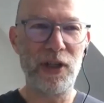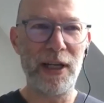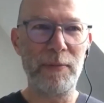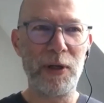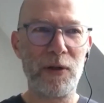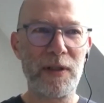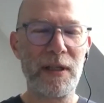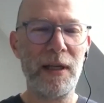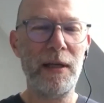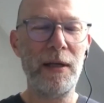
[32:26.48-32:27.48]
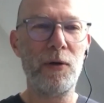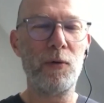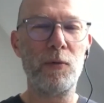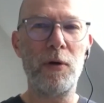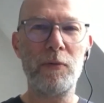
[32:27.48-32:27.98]
here, because
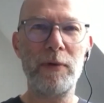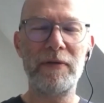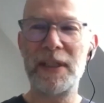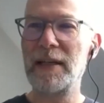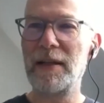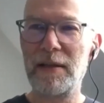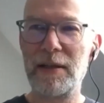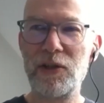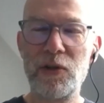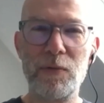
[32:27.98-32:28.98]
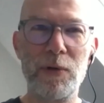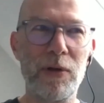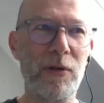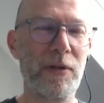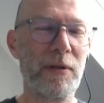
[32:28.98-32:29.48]
what we've seen in the digital
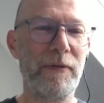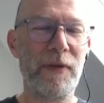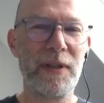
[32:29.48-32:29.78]
world for